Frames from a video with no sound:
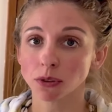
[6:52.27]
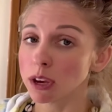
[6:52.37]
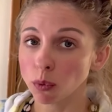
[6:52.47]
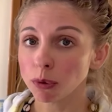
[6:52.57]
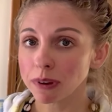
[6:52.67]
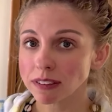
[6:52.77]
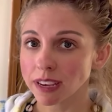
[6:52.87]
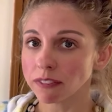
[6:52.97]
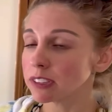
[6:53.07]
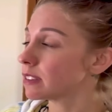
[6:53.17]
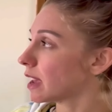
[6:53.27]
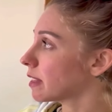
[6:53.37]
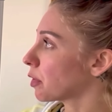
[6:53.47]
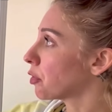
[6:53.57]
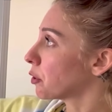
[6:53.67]
It would be safe to say
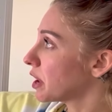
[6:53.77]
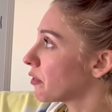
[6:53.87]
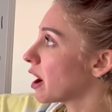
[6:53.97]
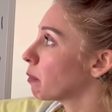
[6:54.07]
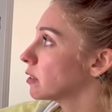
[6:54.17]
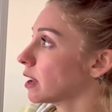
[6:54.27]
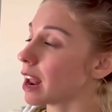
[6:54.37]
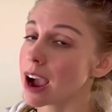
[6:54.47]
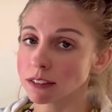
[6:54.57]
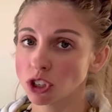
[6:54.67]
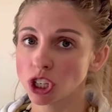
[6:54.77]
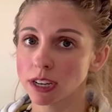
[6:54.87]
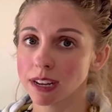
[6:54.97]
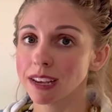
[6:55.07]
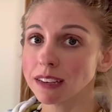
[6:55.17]
that 35%
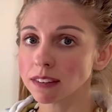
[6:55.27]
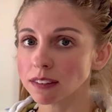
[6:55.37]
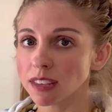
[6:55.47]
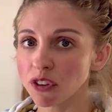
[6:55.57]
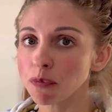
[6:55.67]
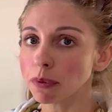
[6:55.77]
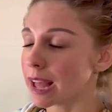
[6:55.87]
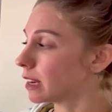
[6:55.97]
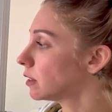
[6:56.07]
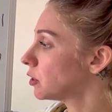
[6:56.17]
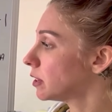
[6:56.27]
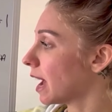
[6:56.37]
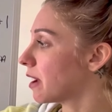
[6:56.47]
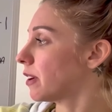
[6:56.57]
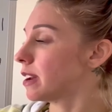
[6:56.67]
oxygen is a safe blend to
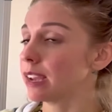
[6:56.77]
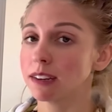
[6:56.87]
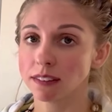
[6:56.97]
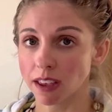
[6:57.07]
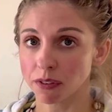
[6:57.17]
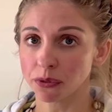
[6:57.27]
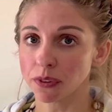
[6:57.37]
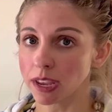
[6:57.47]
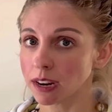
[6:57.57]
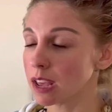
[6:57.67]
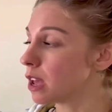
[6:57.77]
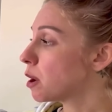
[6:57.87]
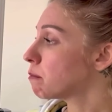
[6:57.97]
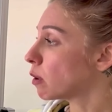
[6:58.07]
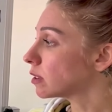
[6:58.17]
dive at 97 feet.
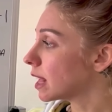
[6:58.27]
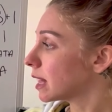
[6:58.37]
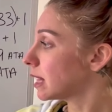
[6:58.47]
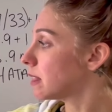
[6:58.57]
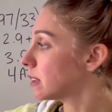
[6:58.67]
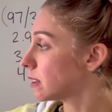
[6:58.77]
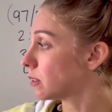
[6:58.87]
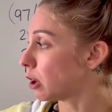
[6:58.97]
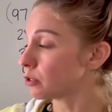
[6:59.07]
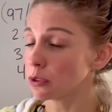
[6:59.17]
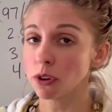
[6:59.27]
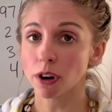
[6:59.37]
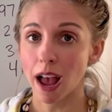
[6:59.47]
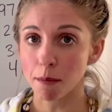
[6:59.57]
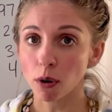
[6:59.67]
Most likely, this is also your
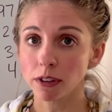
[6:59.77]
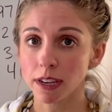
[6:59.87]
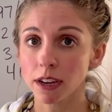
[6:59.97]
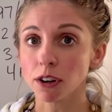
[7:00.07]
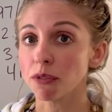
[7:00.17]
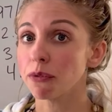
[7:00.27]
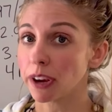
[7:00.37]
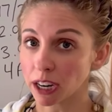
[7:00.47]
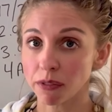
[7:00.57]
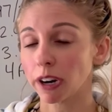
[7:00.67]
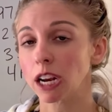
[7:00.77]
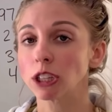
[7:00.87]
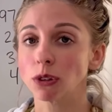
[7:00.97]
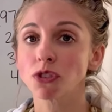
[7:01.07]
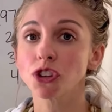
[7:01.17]
MOD or very, very
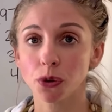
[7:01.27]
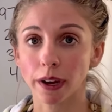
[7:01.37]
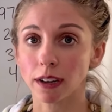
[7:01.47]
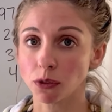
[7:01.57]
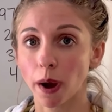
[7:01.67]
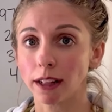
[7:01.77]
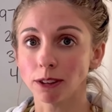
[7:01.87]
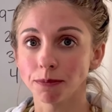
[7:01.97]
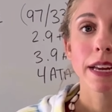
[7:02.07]
close to it as well.